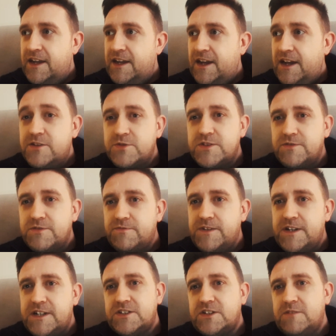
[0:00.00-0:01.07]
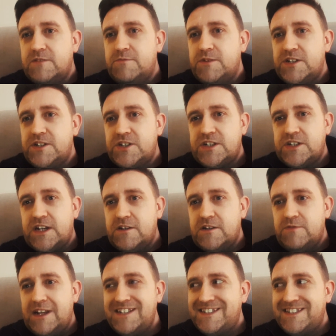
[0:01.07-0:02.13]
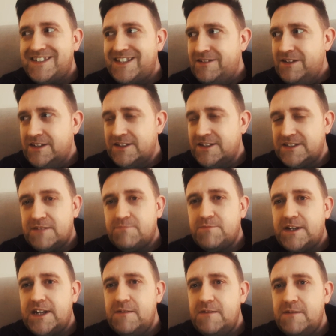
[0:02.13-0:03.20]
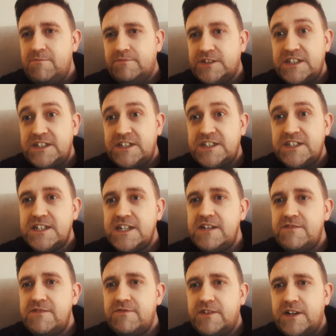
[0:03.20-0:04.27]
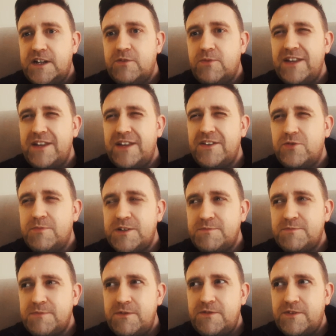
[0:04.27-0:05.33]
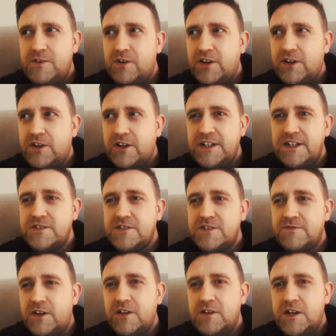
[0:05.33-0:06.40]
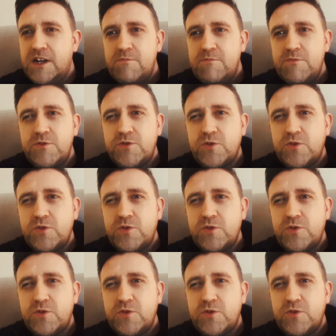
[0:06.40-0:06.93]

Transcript: And this was the first time that a shadow entity said my name, said Steve, in a way that almost made me feel like I needed to follow. It was